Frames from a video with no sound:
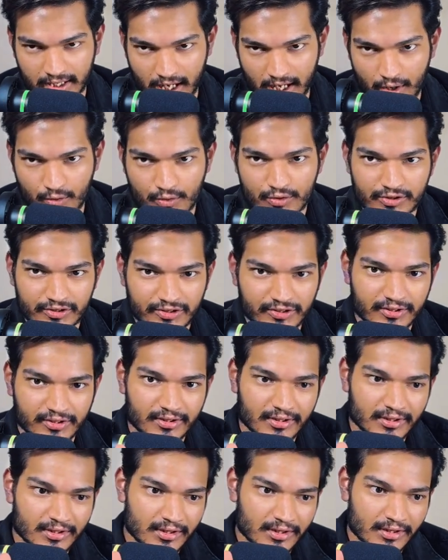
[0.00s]
grounds
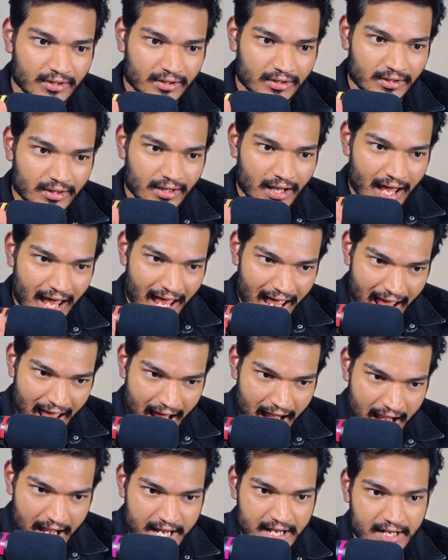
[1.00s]

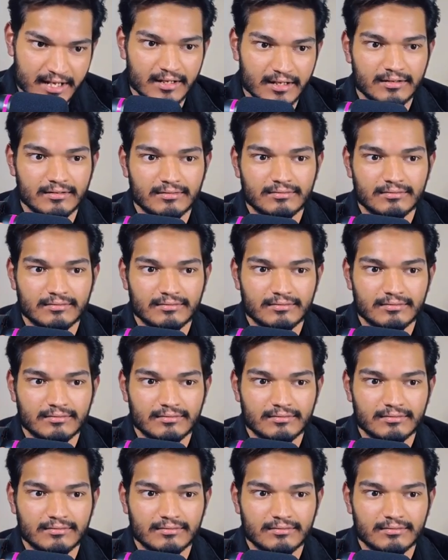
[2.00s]
and